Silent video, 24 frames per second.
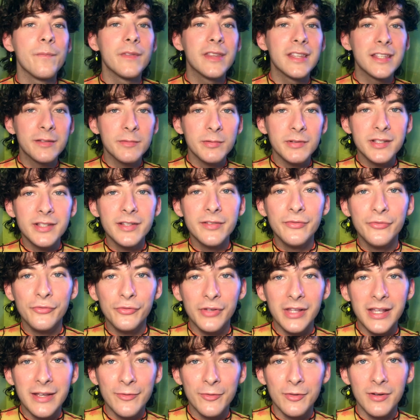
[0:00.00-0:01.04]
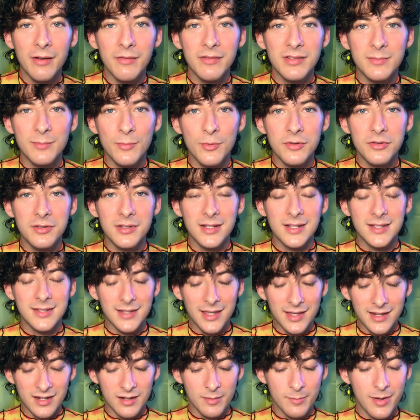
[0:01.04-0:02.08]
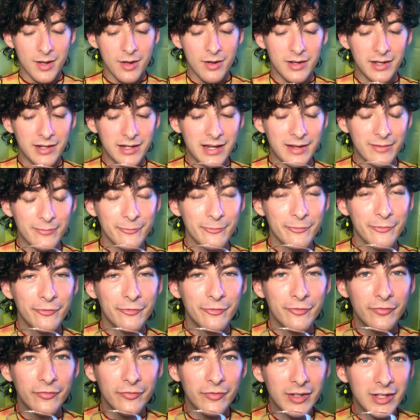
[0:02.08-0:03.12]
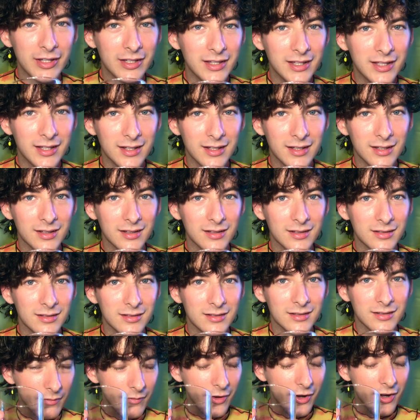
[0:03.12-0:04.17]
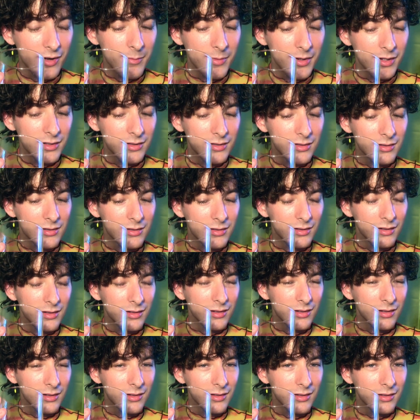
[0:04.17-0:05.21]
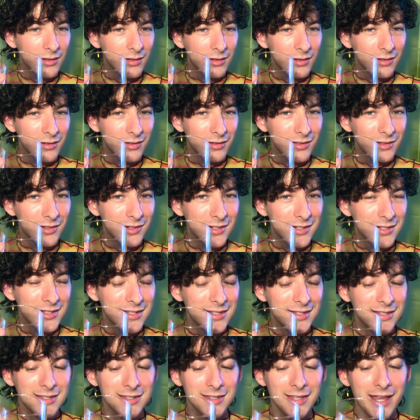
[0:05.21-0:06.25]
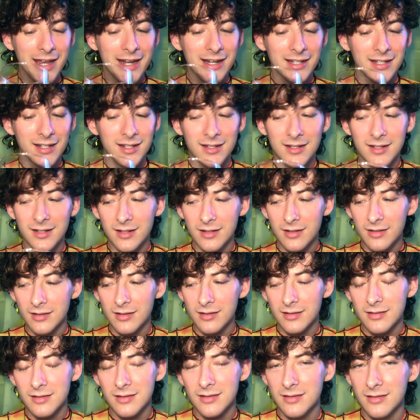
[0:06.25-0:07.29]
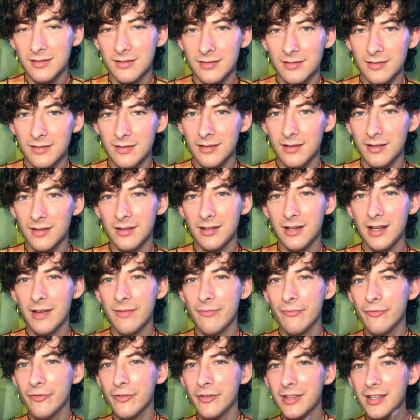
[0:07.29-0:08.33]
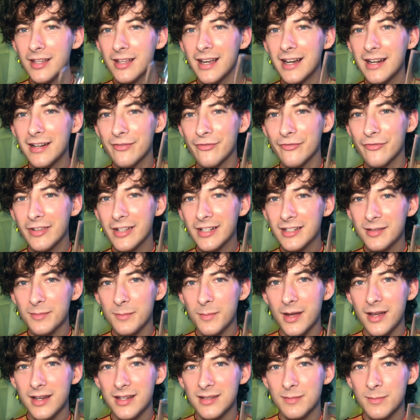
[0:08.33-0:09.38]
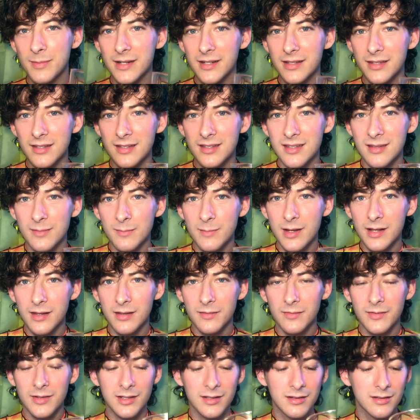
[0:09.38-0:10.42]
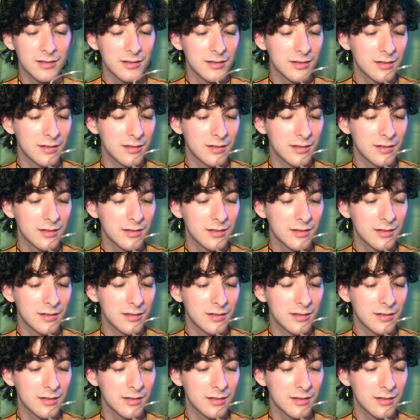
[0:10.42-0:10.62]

This was the flavor I was most excited about, and I'm feeling very much slighted, and I'm feeling kind of victimized by the smell of it.